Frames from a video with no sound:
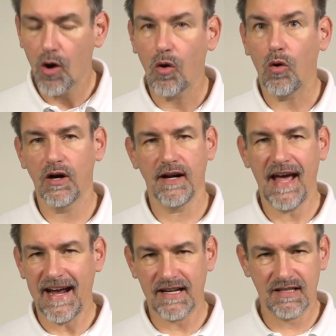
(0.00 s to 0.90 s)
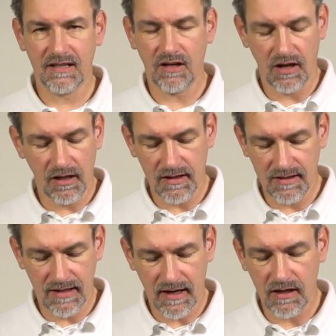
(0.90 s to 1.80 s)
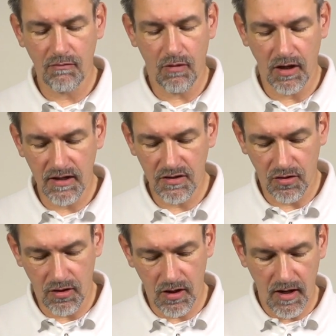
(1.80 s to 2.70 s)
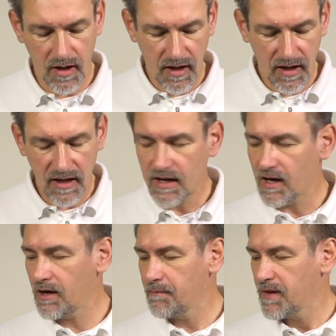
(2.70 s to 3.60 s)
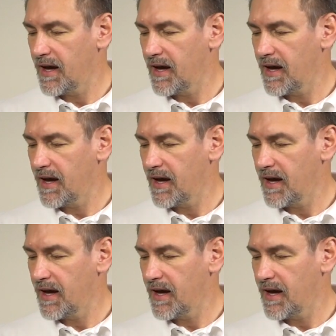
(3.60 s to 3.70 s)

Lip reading: or an external second monitor here,